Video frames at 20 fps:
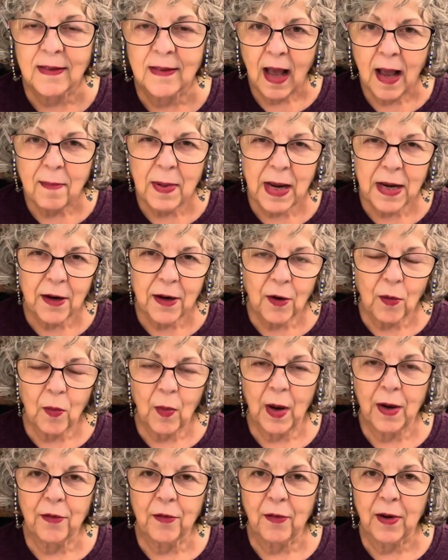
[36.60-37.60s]
I bet you're
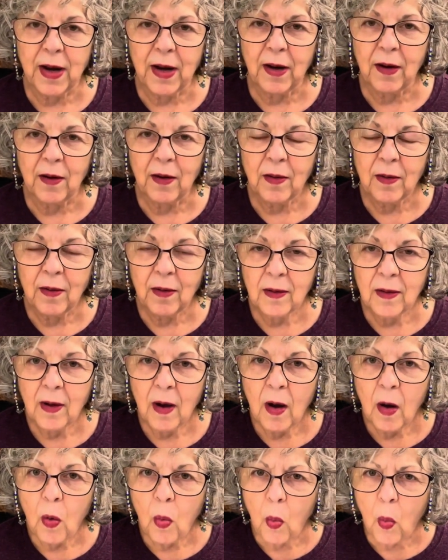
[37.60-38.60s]
wondering,
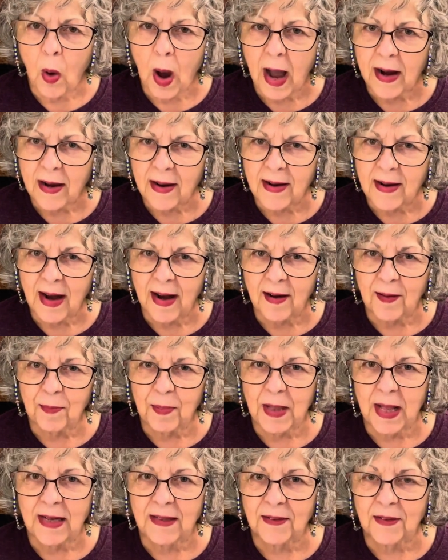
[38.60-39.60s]
why do native
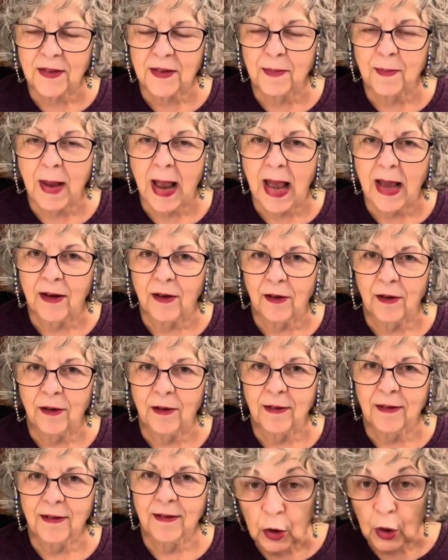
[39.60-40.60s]
plants matter?
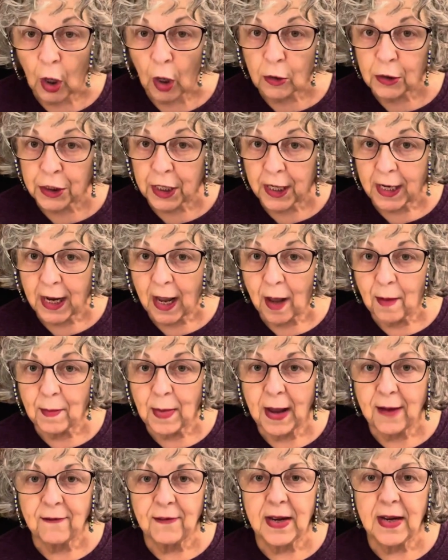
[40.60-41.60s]
Go check out my
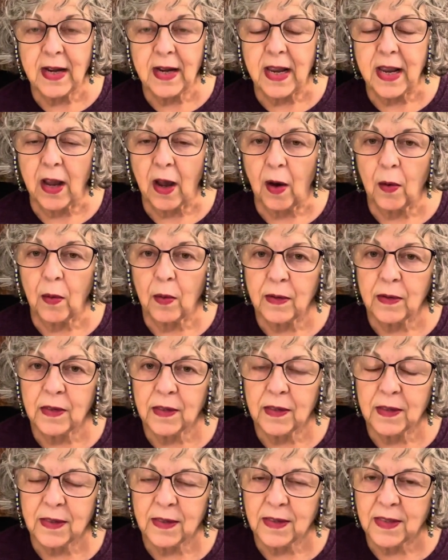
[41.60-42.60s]
video
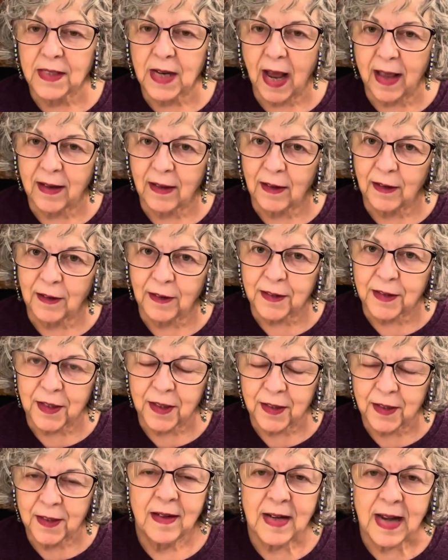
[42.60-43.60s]
titled
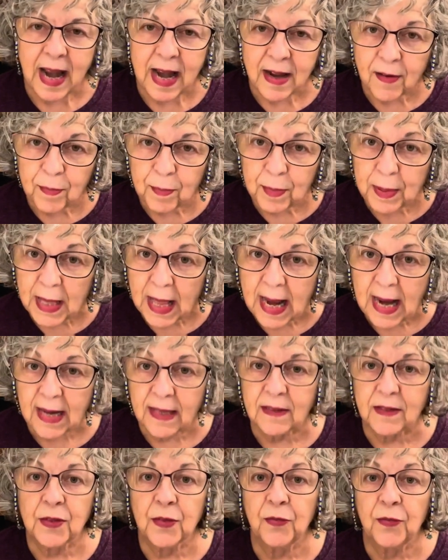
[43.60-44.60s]
Native
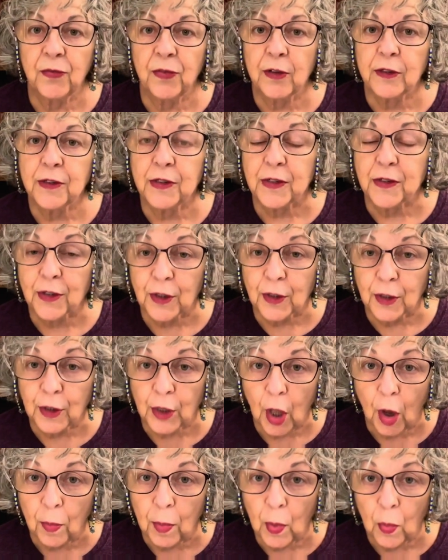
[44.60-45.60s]
Plants versus
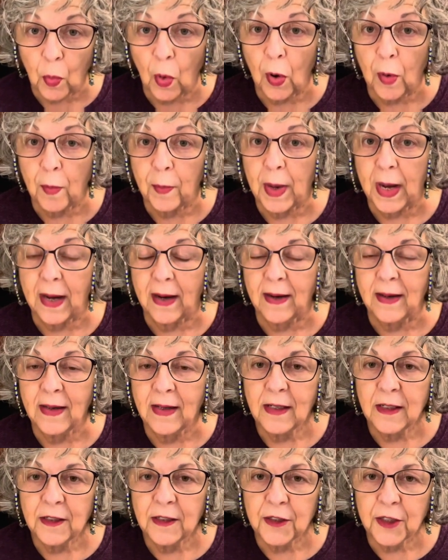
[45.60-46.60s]
Global Warming
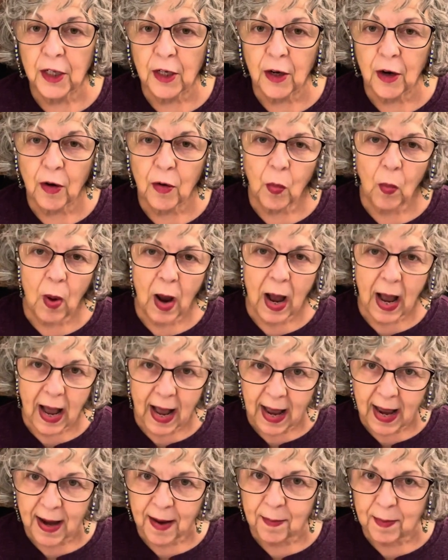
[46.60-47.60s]
to learn
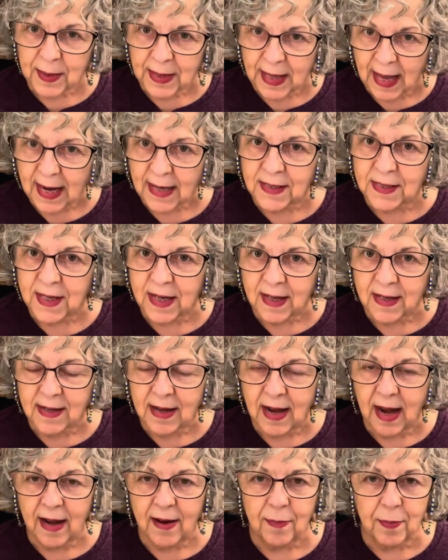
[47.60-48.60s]
why planting
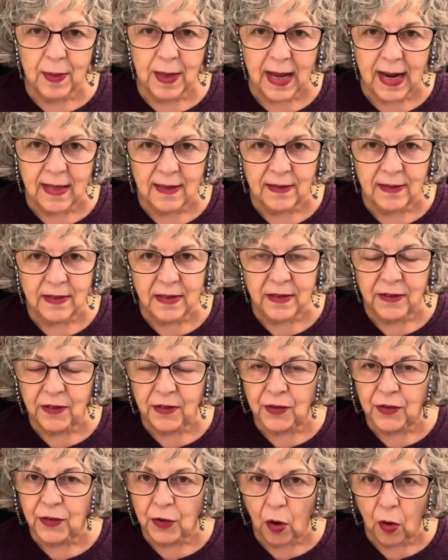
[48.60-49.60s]
native plants is
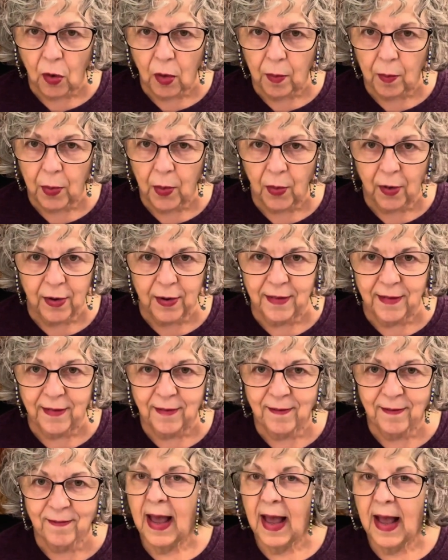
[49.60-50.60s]
so important.
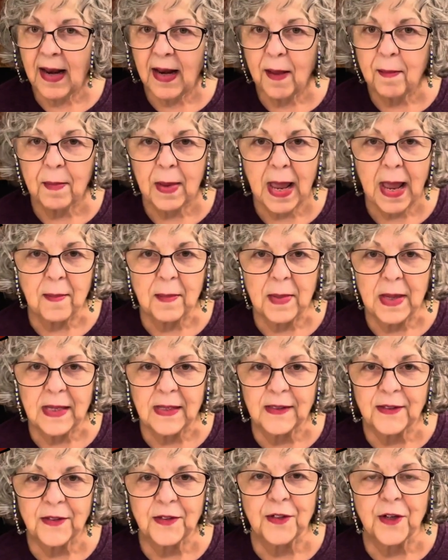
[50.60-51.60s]
Alabama
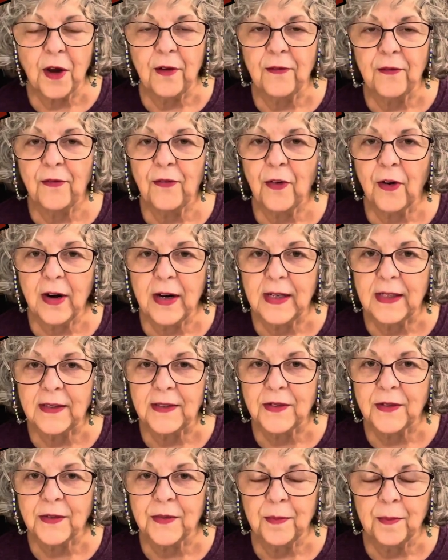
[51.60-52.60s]
is known for
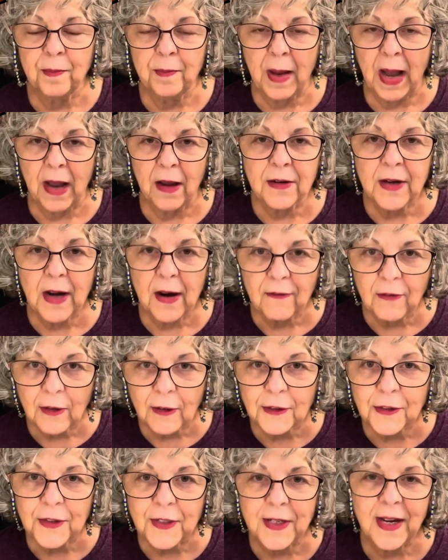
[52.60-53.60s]
its
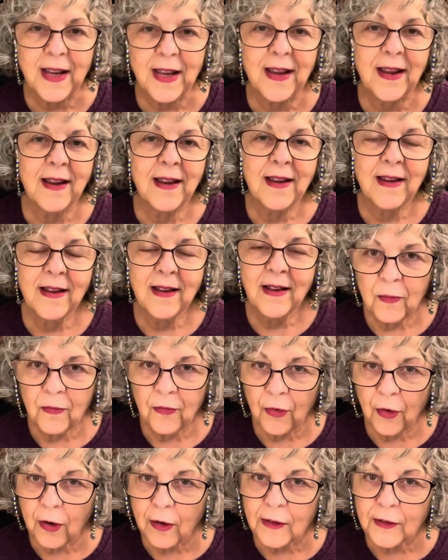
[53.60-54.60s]
biodiversity,
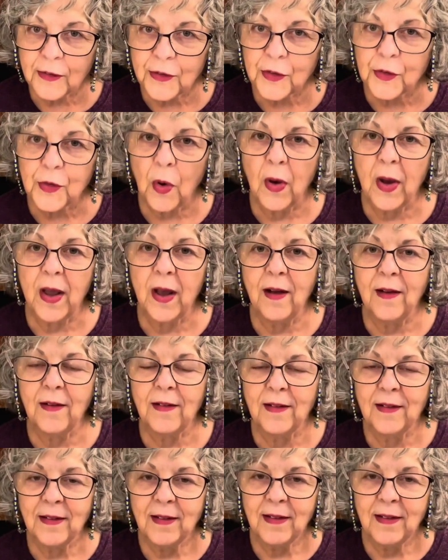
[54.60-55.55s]
fertile soil,